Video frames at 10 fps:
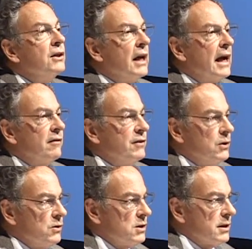have
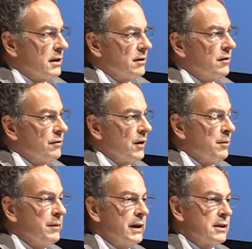used it
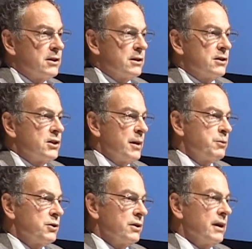from its
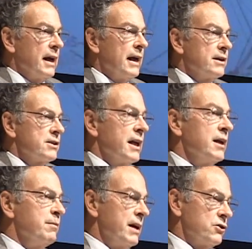inception as
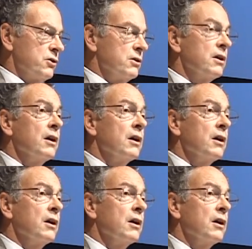a measure